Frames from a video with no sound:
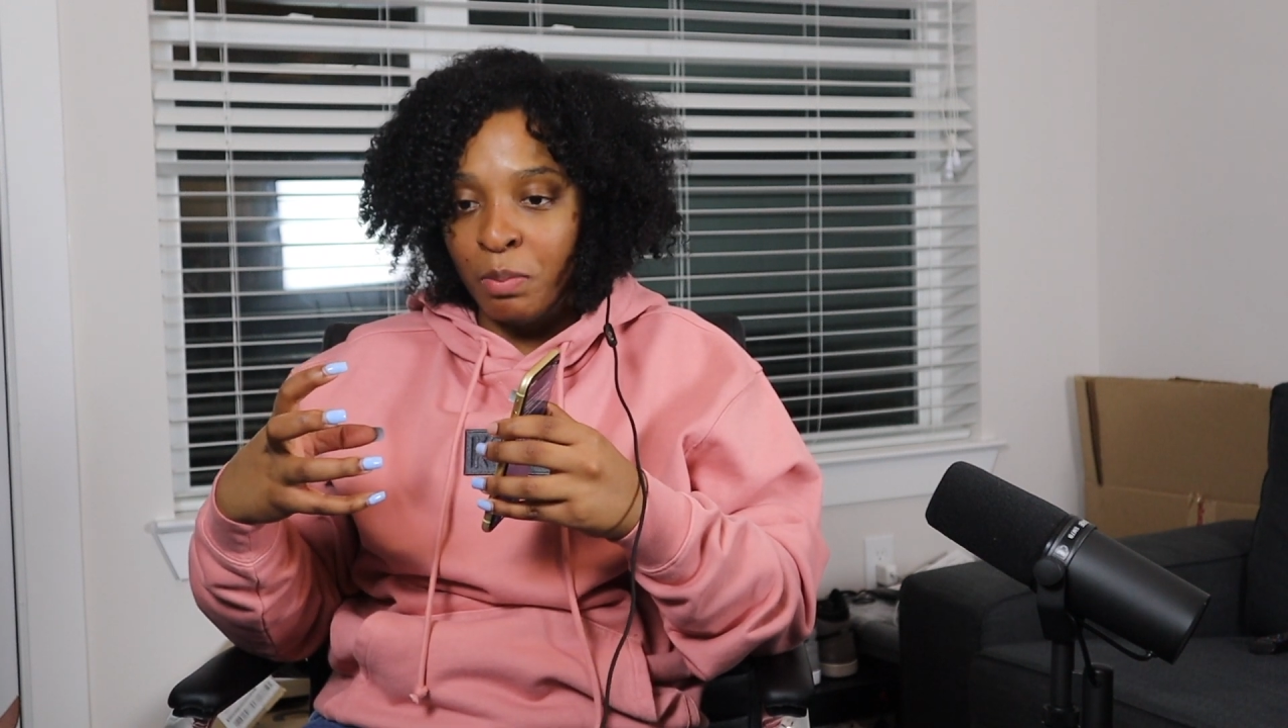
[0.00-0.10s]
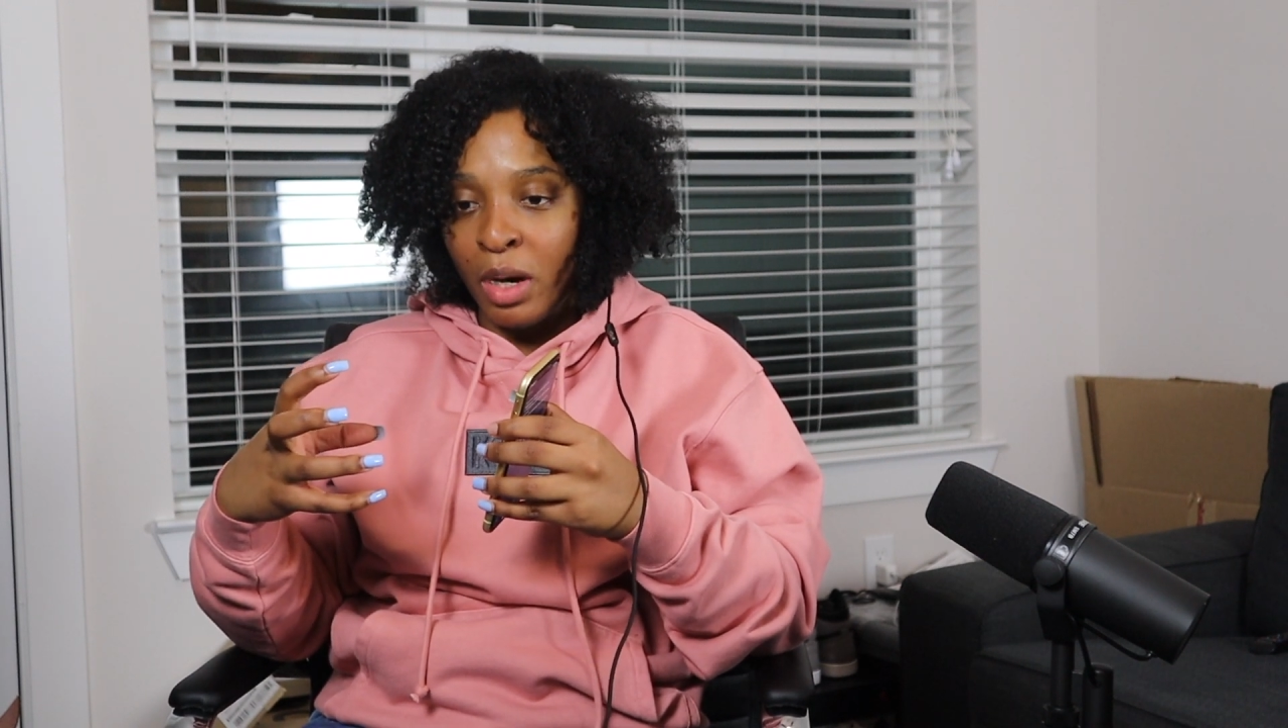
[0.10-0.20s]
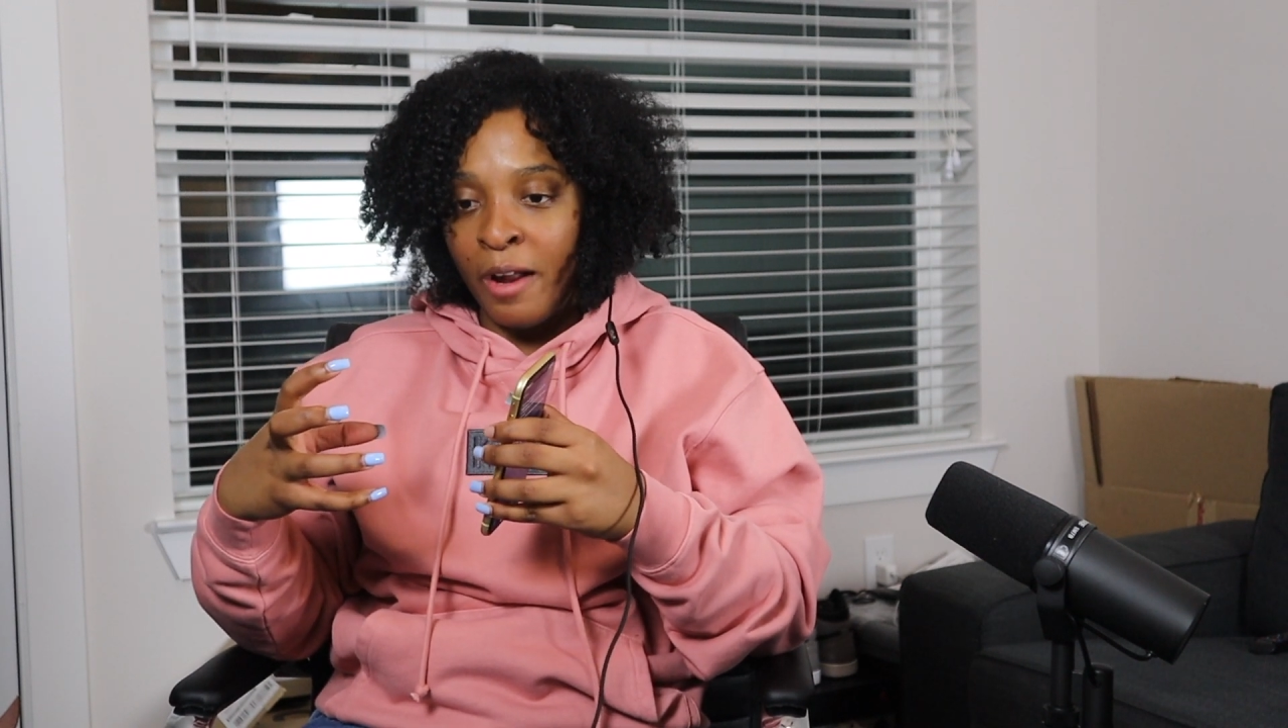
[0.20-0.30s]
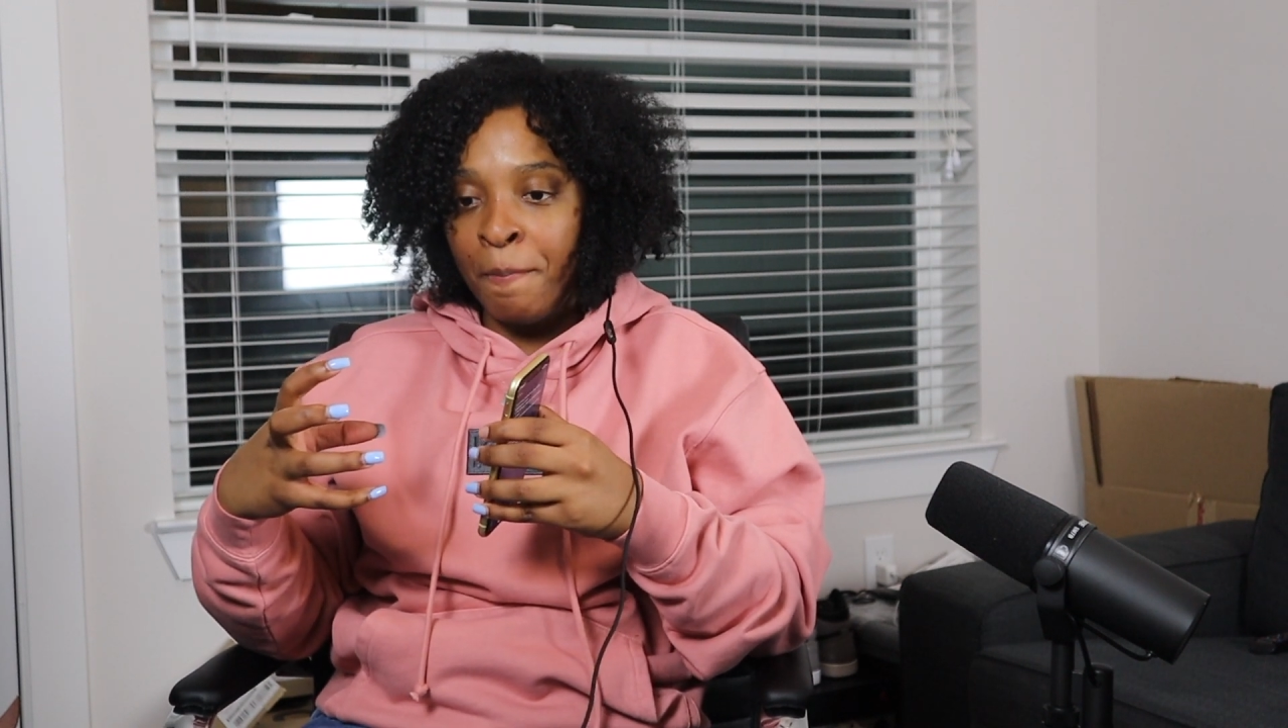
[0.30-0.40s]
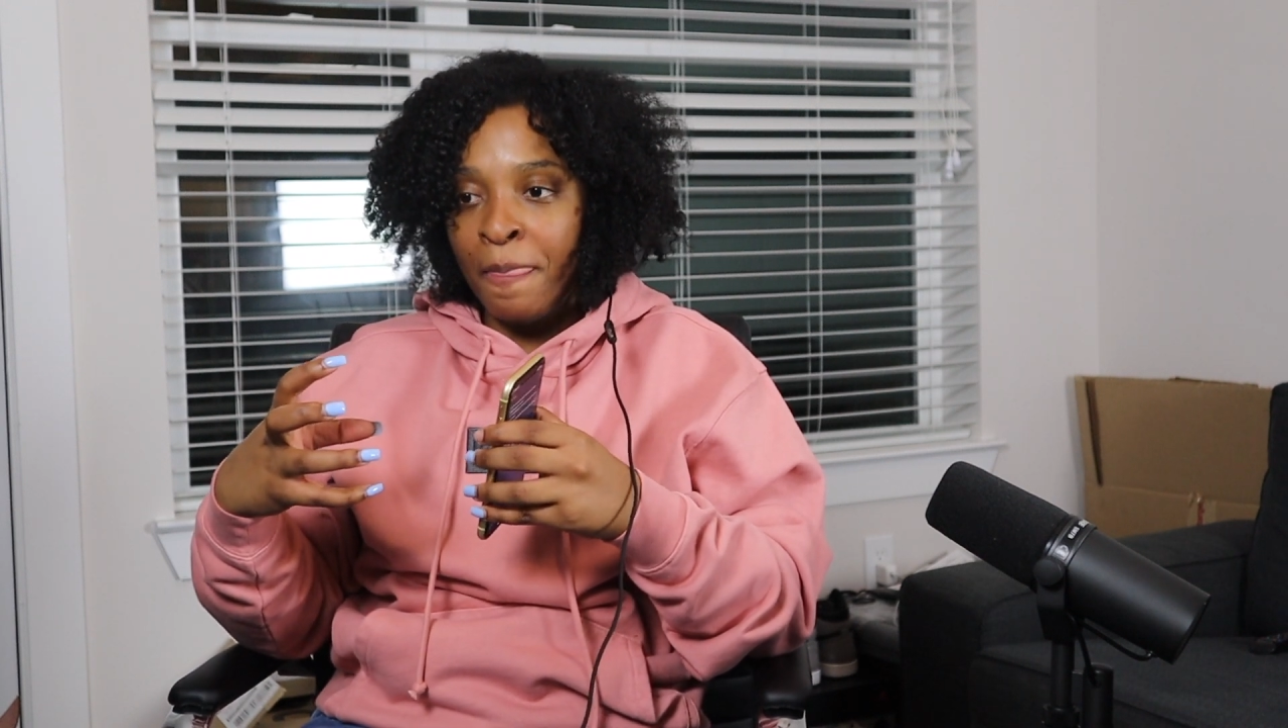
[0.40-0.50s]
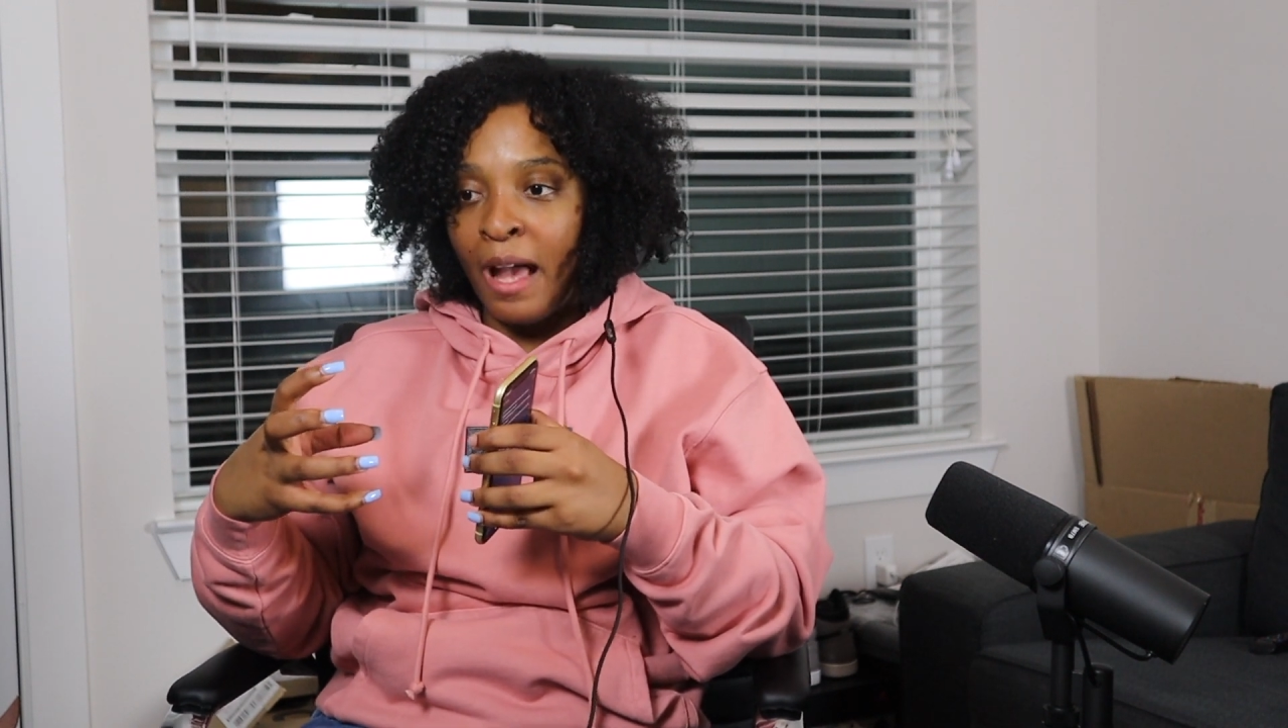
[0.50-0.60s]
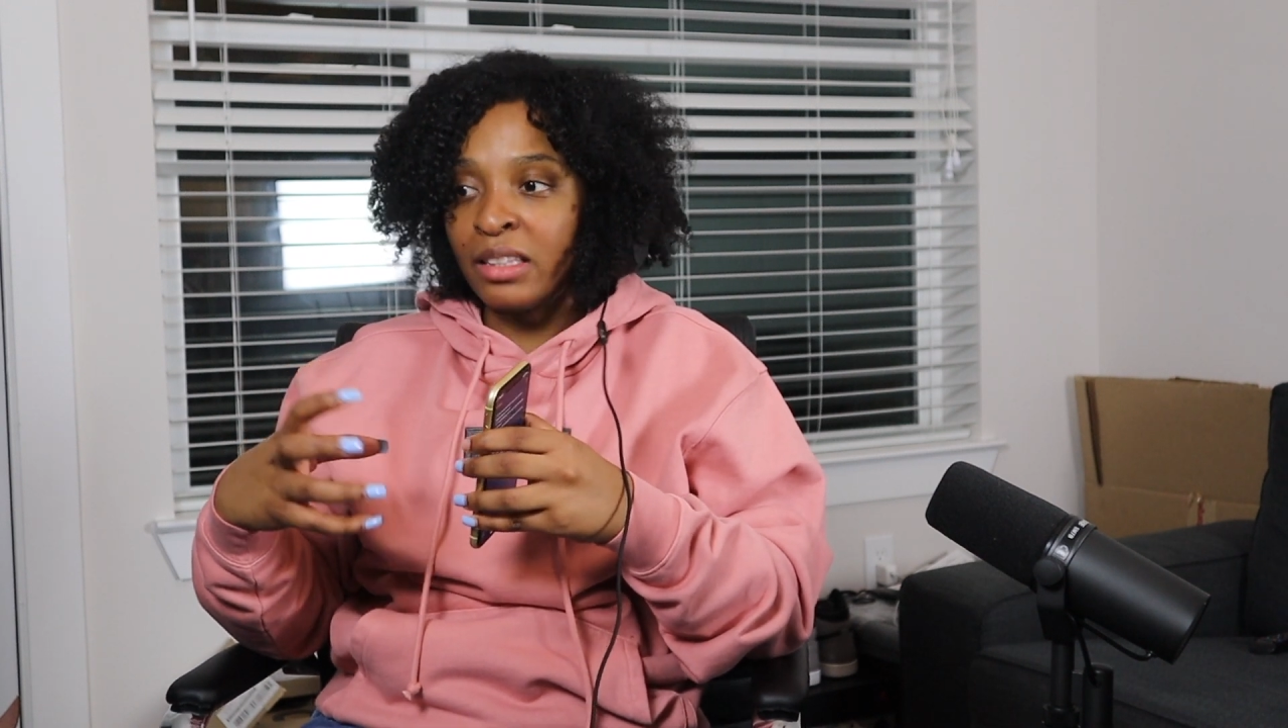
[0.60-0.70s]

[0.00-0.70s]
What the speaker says: but I